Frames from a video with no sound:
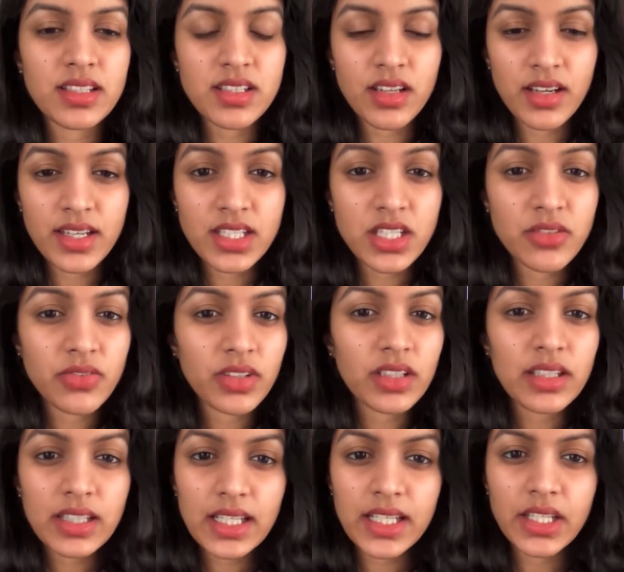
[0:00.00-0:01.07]
scientific
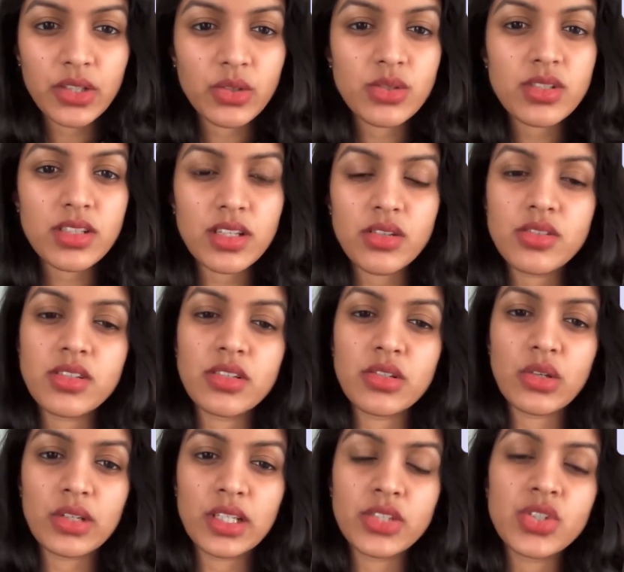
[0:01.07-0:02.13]
and clinical skills and
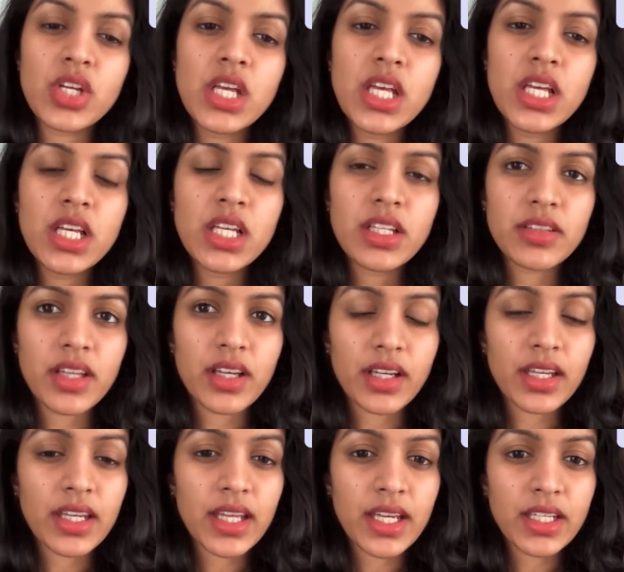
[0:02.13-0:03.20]
knowledge that
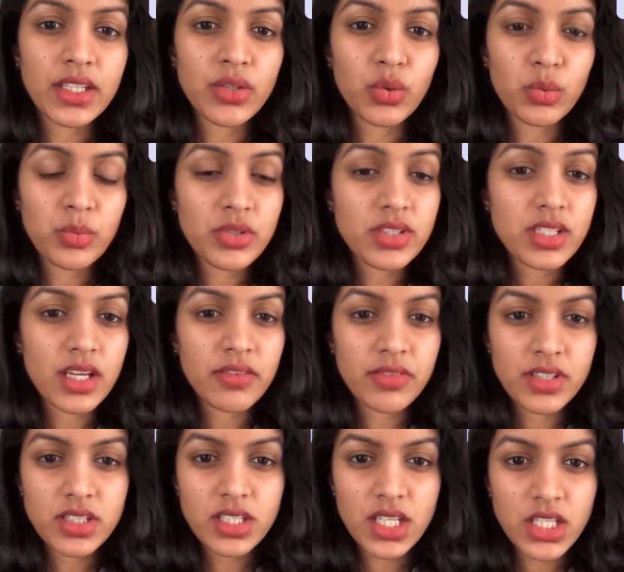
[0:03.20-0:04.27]
can aid in almost every
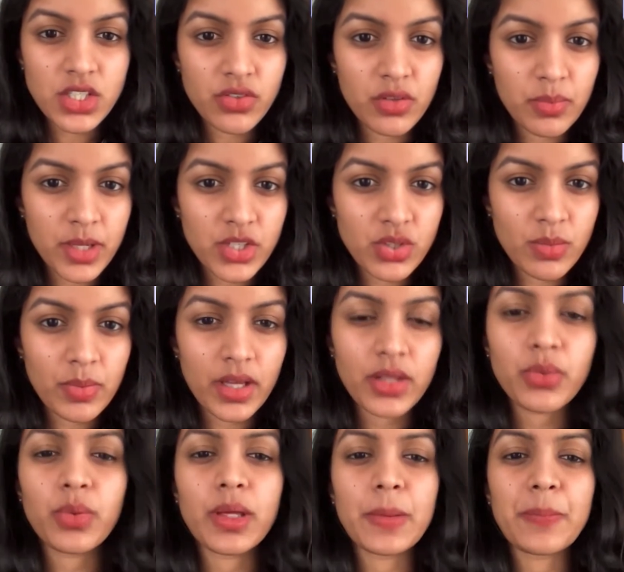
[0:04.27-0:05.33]
stage of a patient
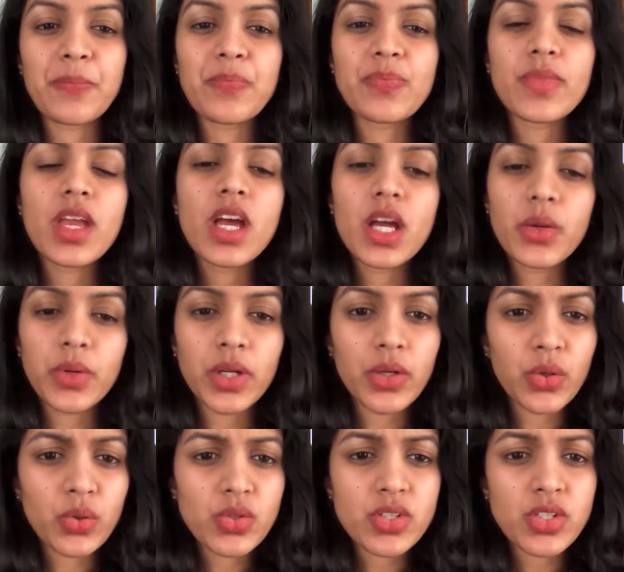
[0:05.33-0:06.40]
pathway. We are
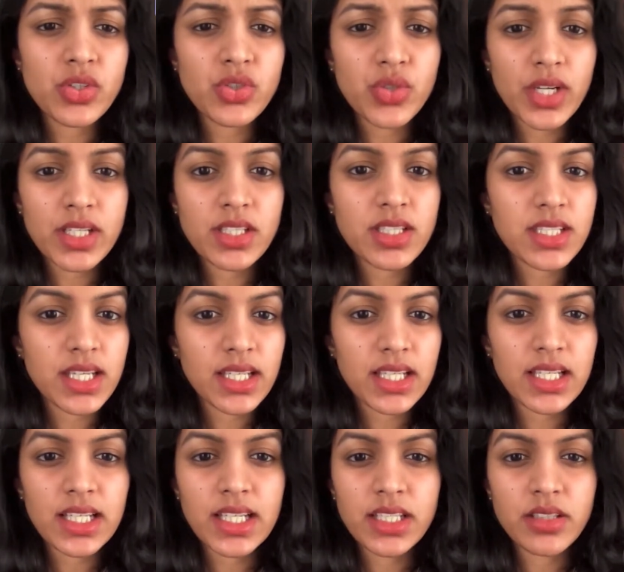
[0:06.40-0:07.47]
also trained to take a
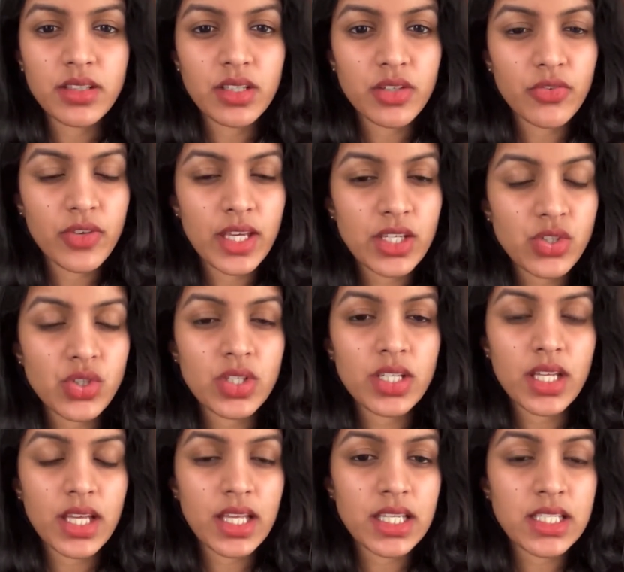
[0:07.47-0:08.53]
lead in
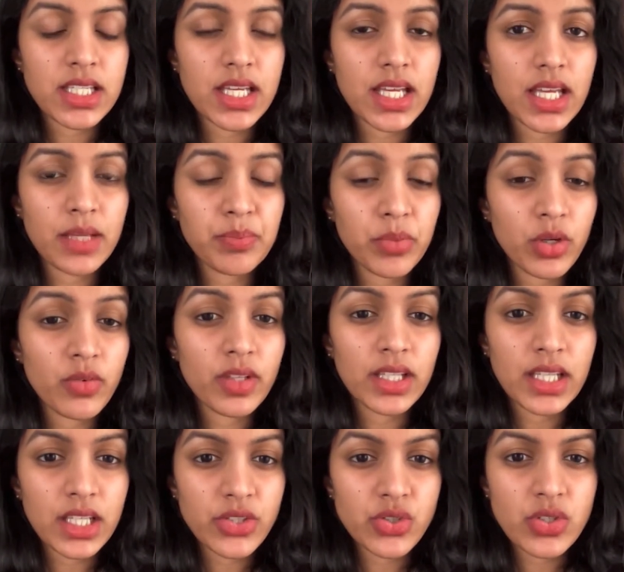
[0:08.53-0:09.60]
innovation and improving
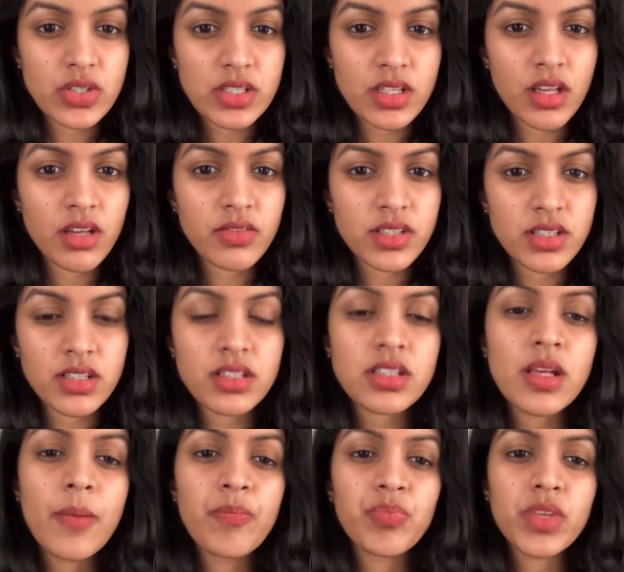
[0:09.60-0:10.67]
NHS services
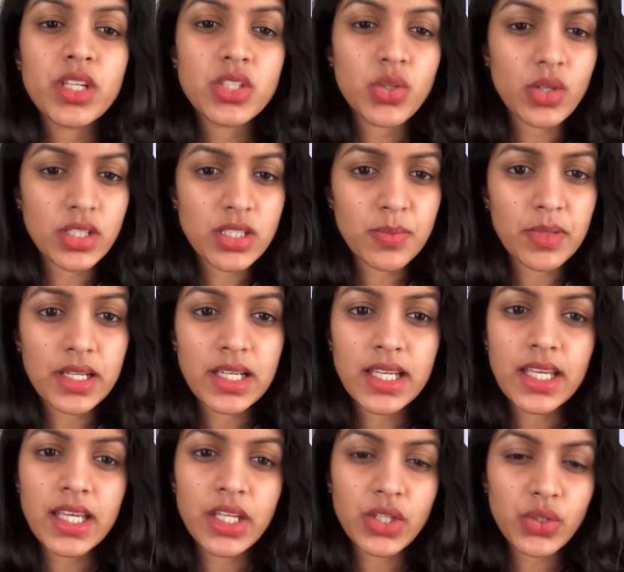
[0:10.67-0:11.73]
to ultimately
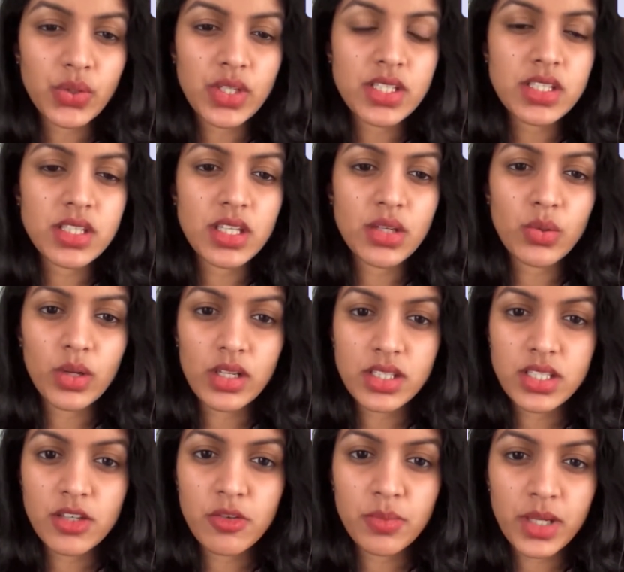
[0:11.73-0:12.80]
increase the
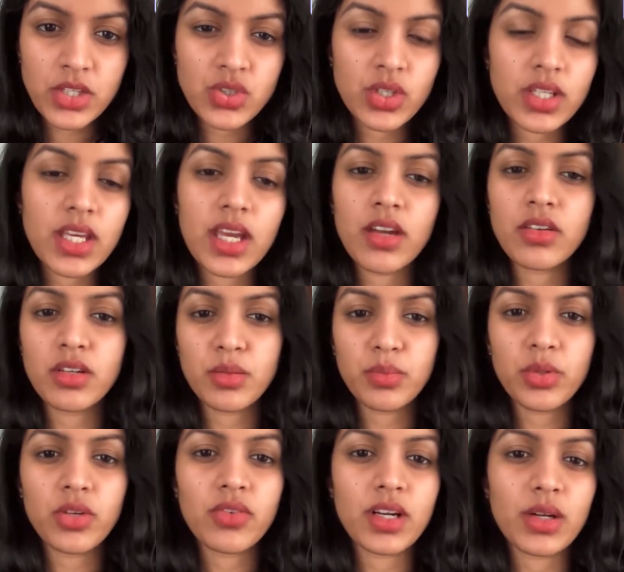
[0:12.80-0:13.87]
quality of patient care and
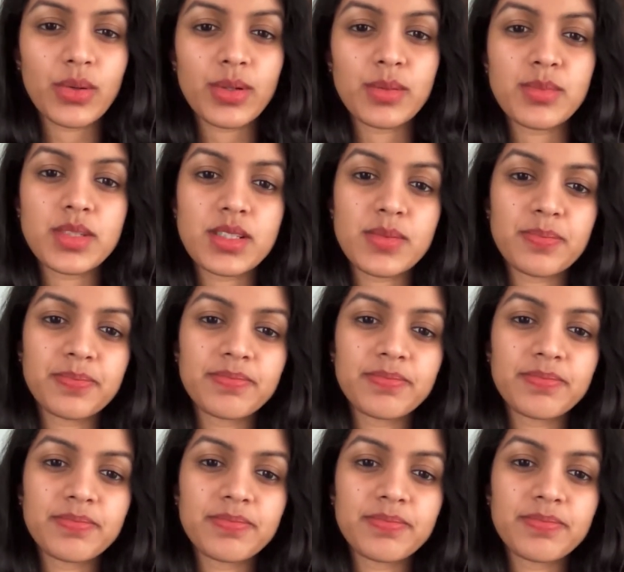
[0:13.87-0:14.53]
improve outcomes.